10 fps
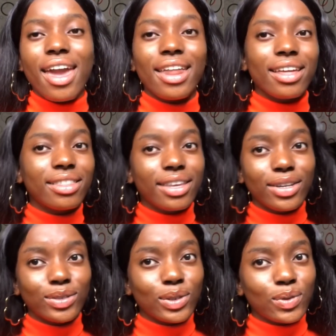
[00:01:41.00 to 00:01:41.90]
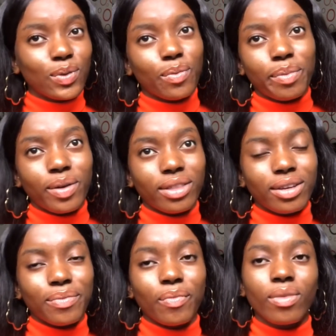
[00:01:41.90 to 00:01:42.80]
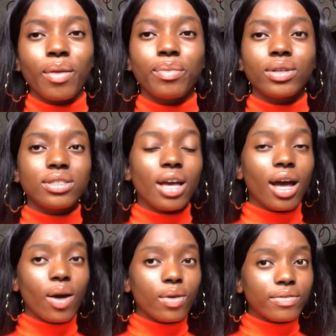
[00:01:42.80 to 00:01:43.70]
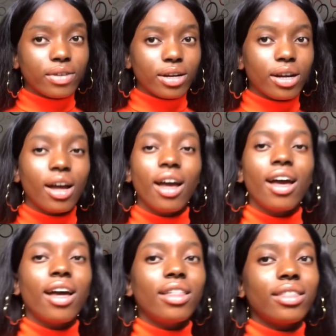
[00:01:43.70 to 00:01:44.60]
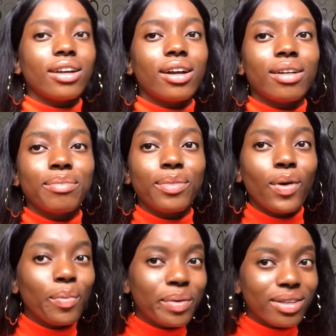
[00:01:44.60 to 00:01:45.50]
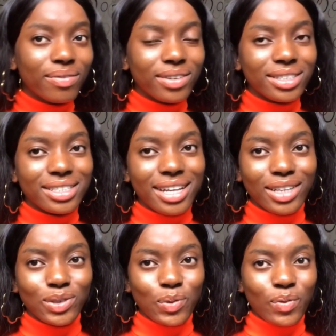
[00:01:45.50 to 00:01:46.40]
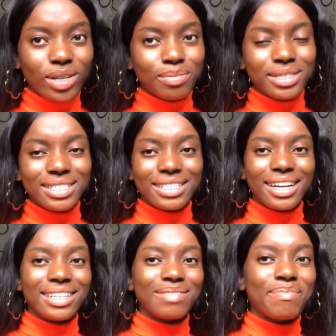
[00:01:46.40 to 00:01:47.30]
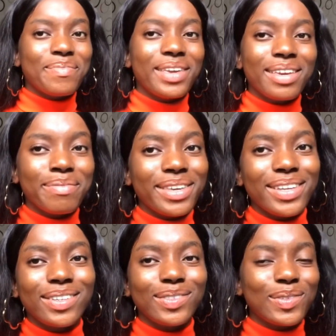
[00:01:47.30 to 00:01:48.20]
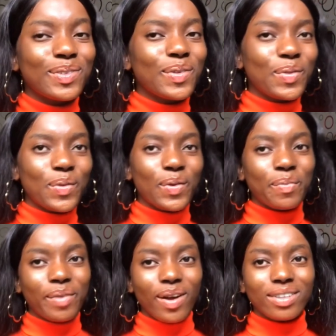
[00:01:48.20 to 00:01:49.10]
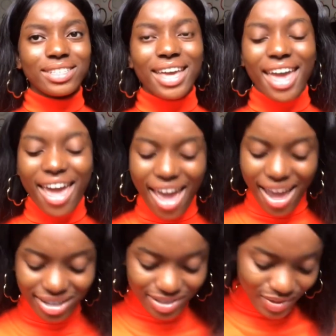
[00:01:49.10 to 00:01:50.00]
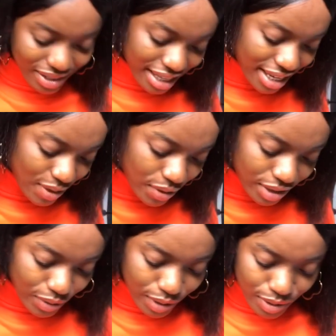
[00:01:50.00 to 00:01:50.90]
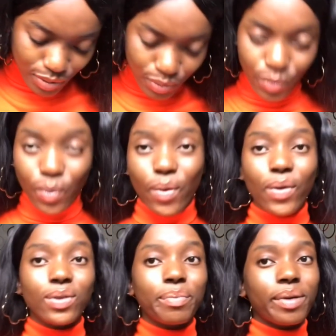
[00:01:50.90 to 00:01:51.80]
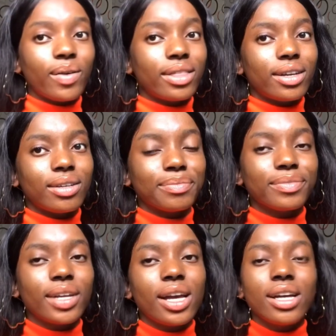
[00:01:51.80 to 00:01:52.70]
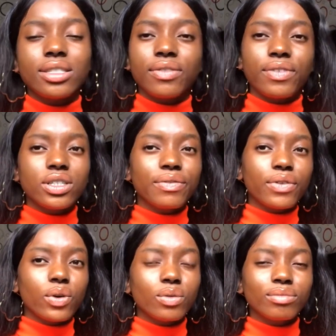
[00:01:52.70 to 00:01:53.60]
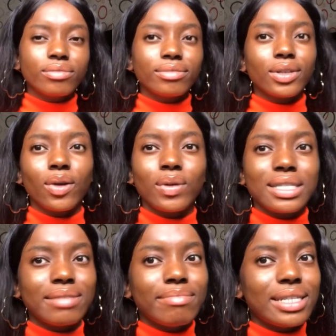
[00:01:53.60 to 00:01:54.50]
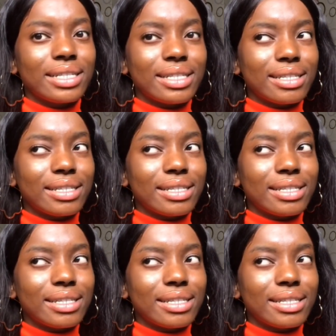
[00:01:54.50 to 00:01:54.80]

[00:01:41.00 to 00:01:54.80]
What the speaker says: and I think you should know about them. But however, there are more benefits attached to red meat that maybe you do not know about, and today you are going to know all about them. So first of all, what's meat?